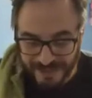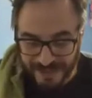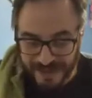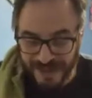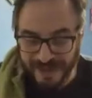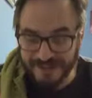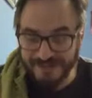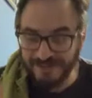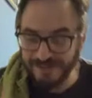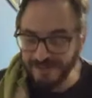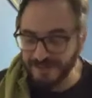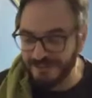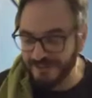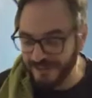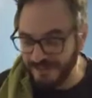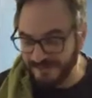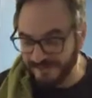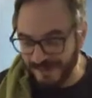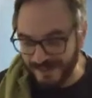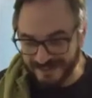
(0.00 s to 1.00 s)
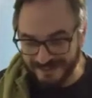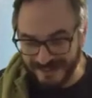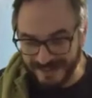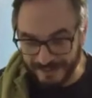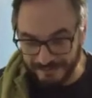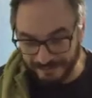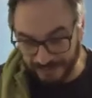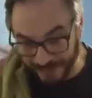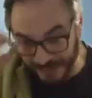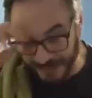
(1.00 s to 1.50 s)
I do have to give my
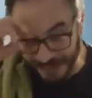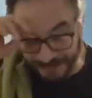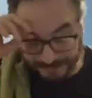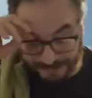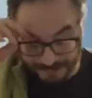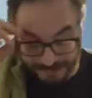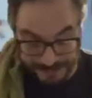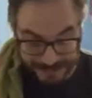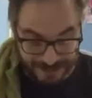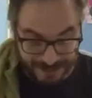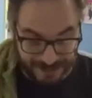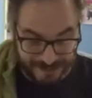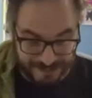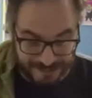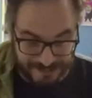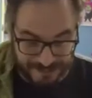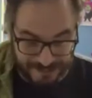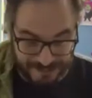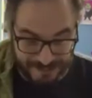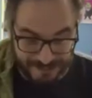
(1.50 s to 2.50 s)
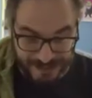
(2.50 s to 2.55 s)
dad props because